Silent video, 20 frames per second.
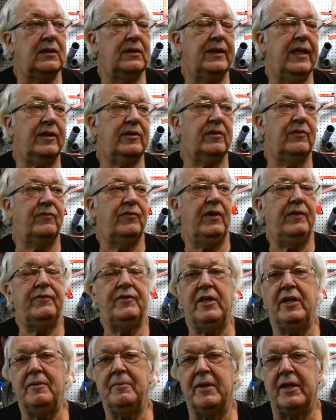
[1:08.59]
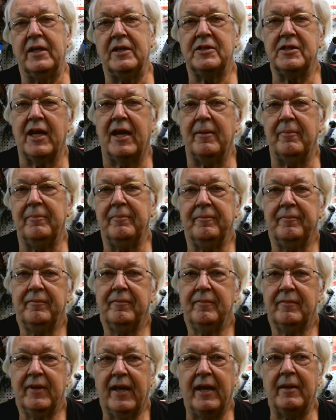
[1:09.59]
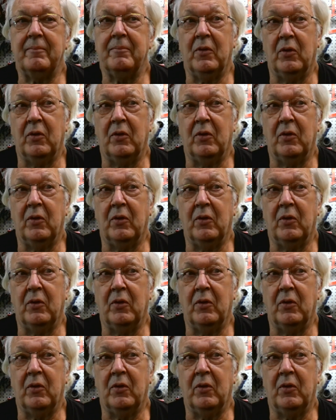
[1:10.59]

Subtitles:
that's a 15-minute job at